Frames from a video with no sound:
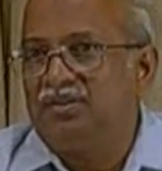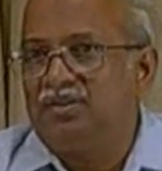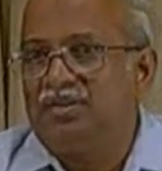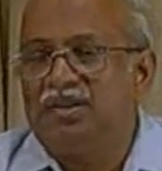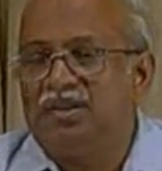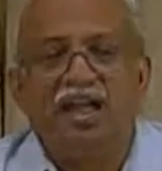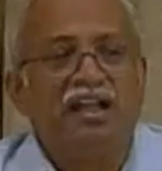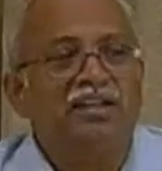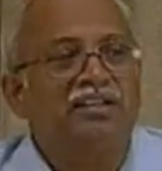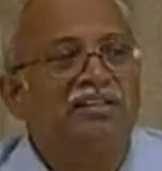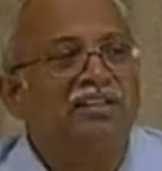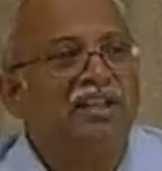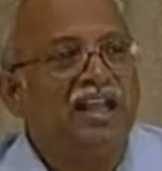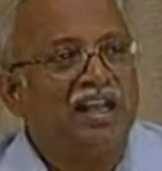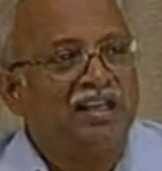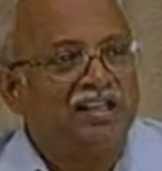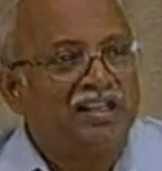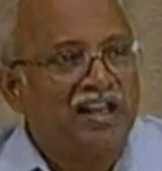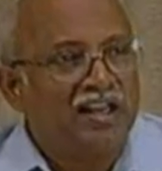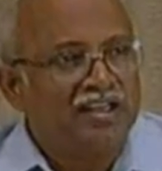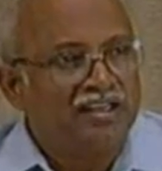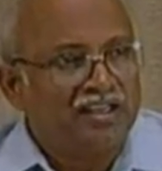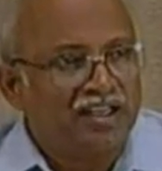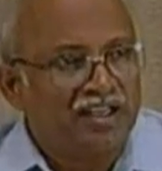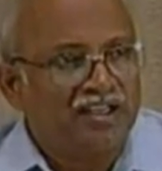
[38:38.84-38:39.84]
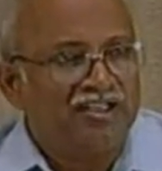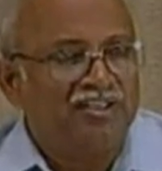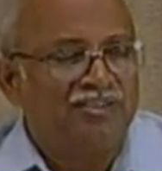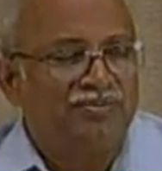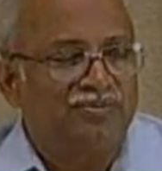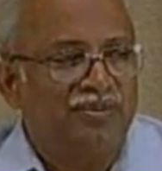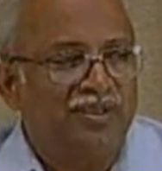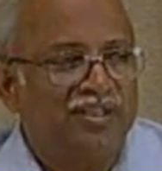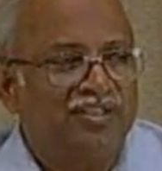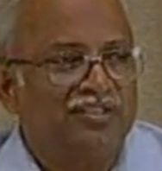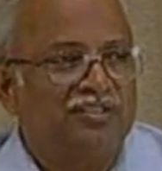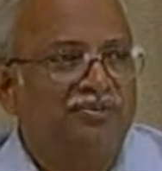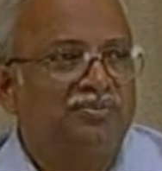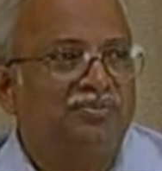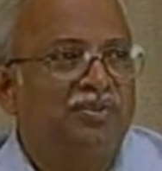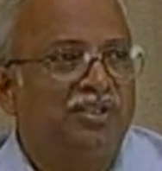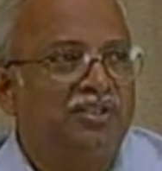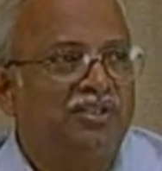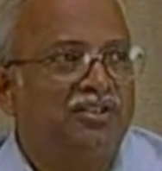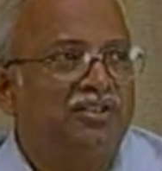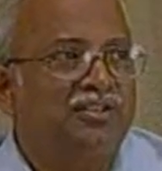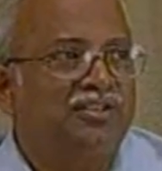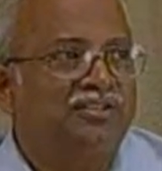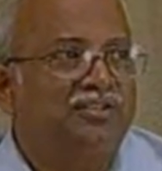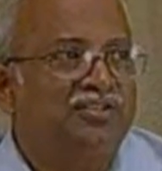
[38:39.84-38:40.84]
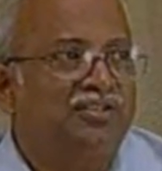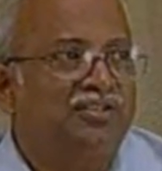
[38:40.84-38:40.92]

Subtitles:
and that takes place because